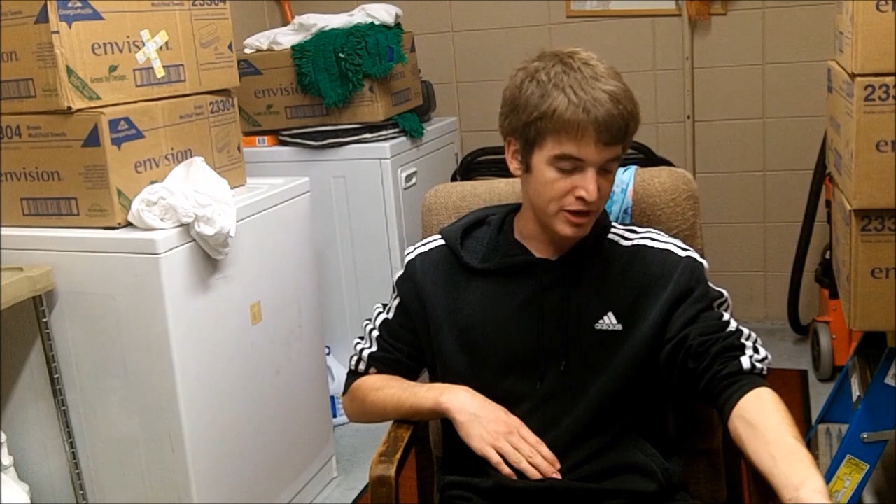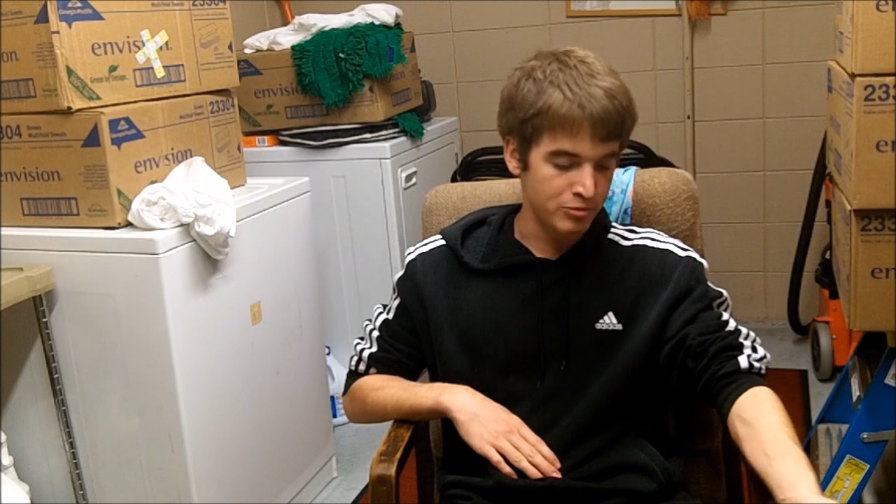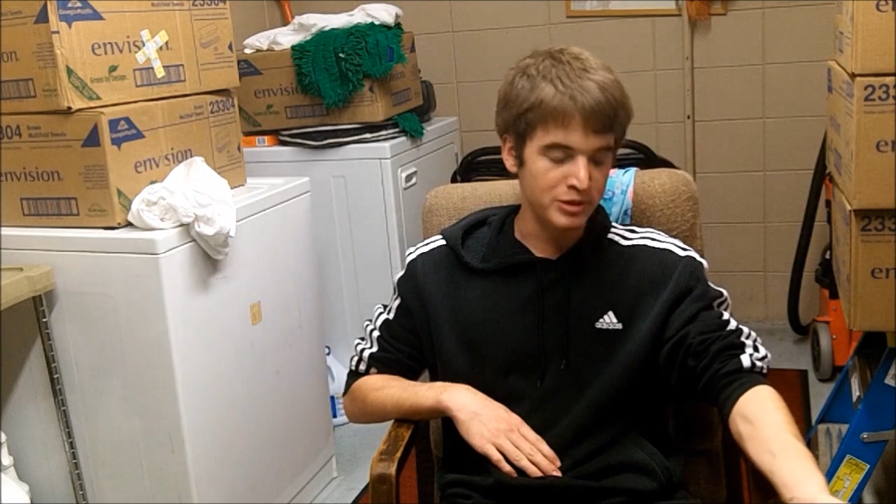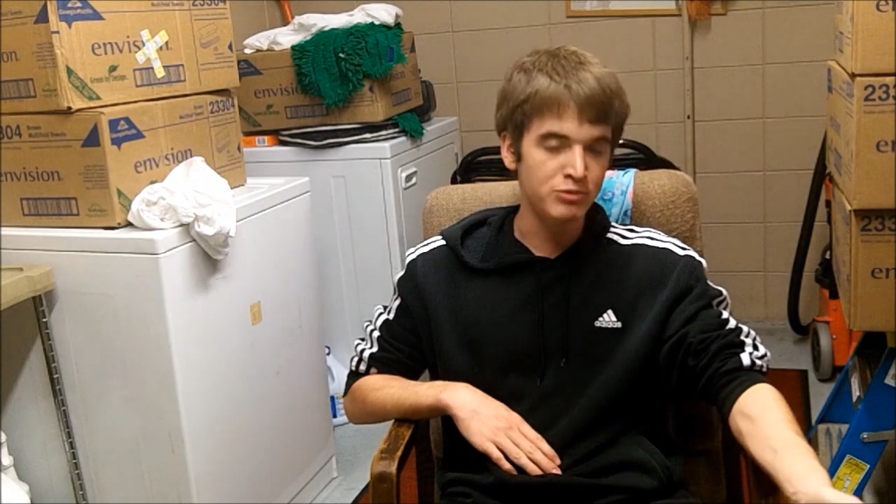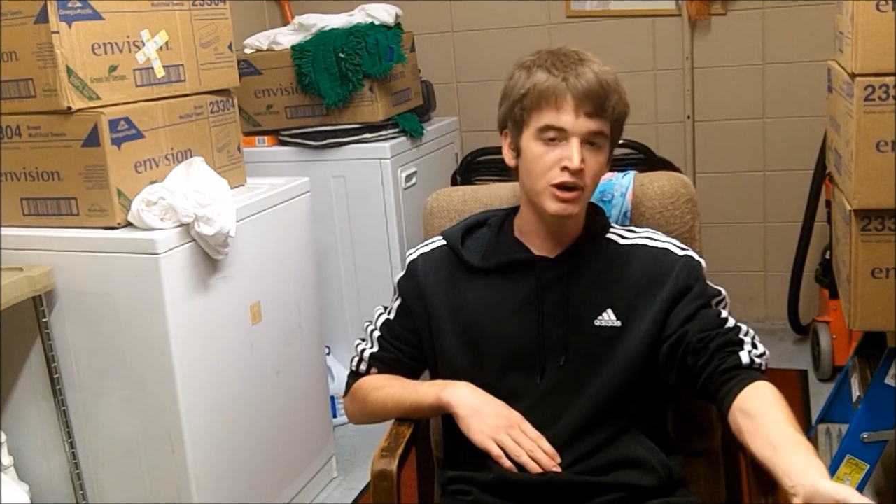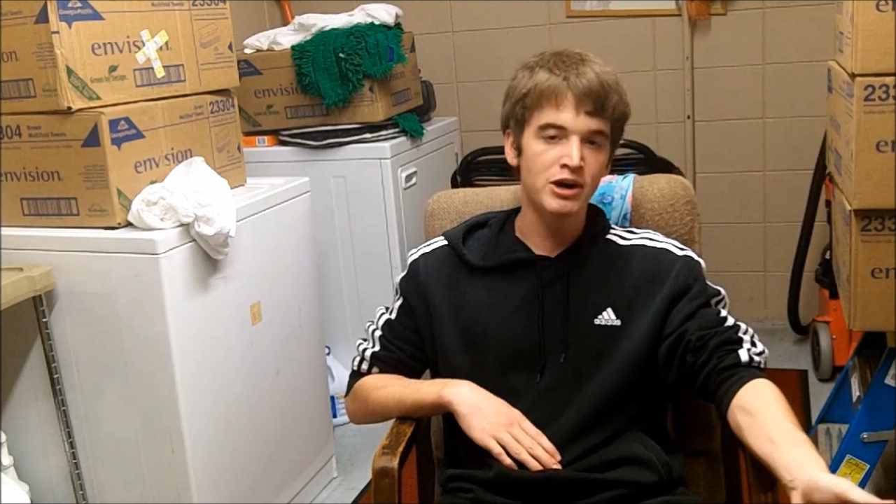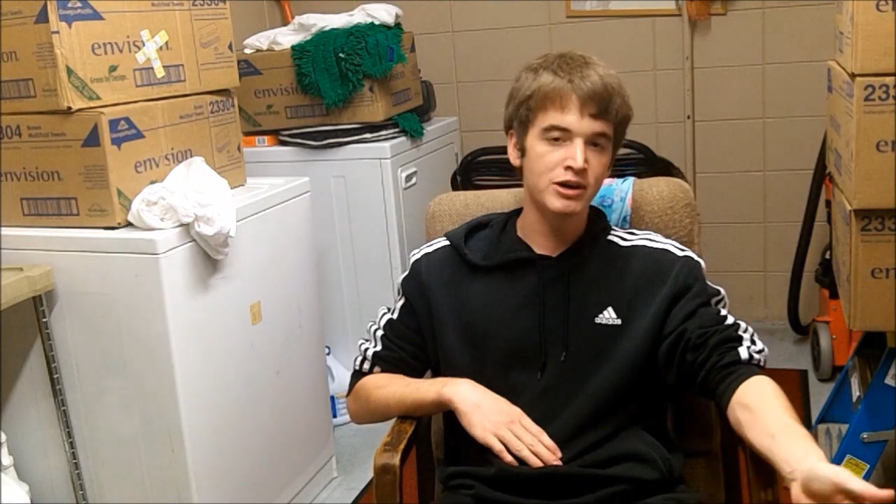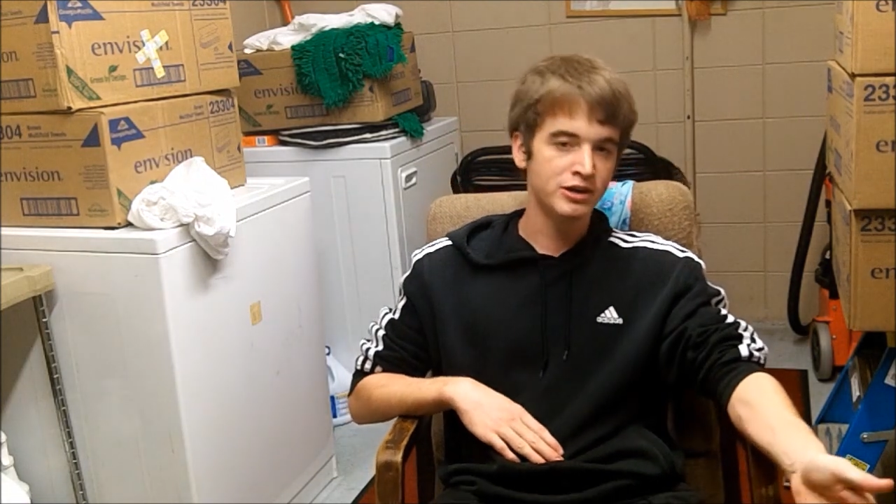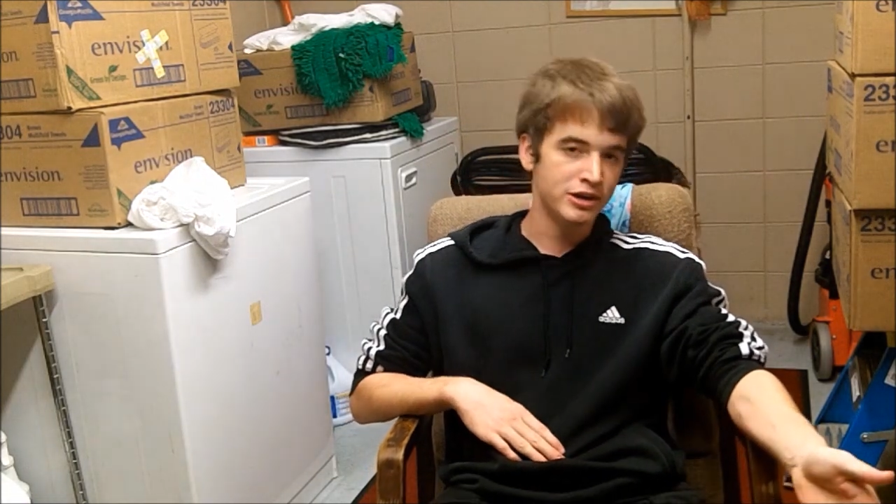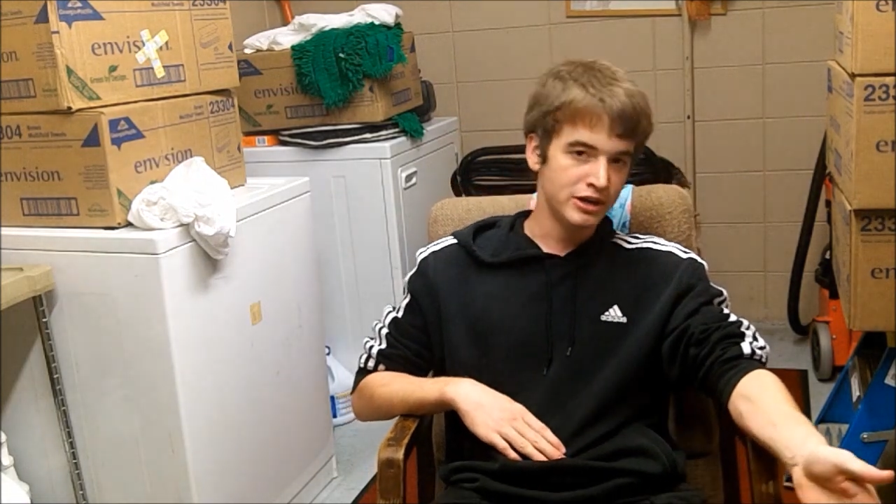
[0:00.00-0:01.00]
We
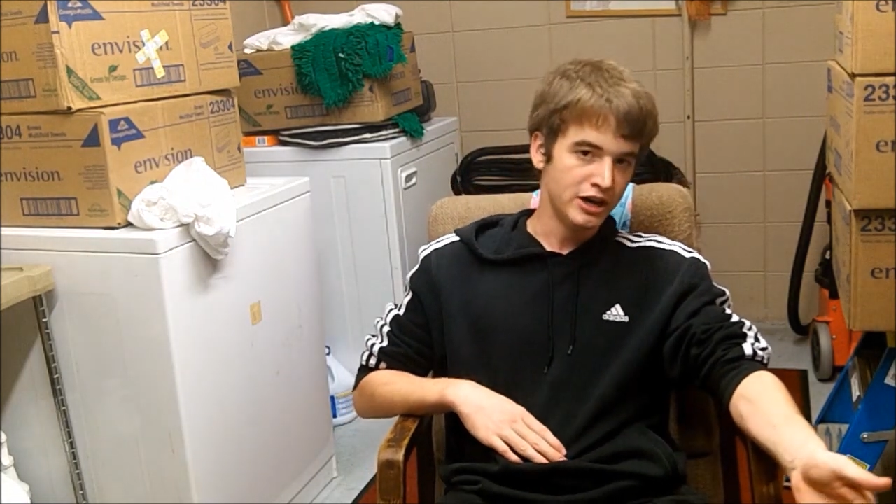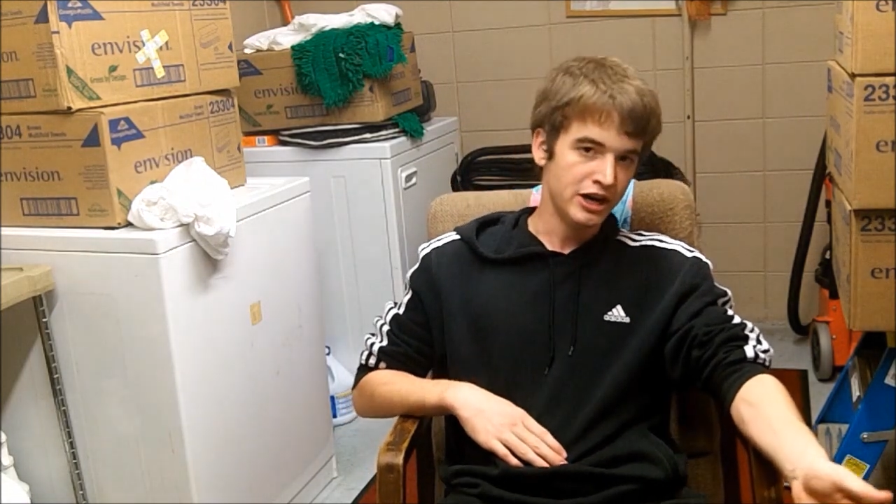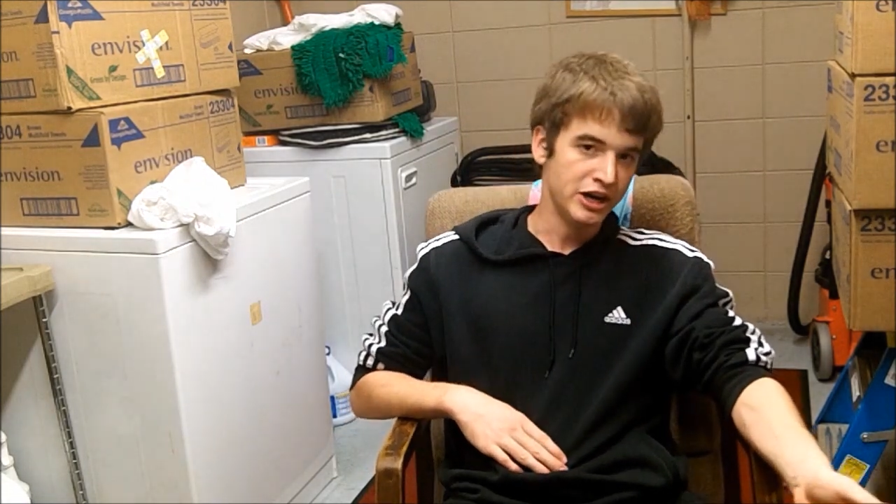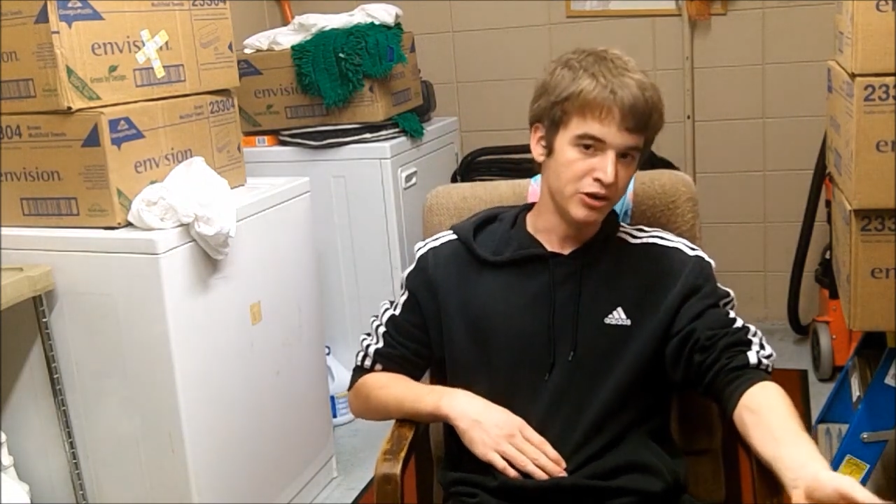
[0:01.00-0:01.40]
were a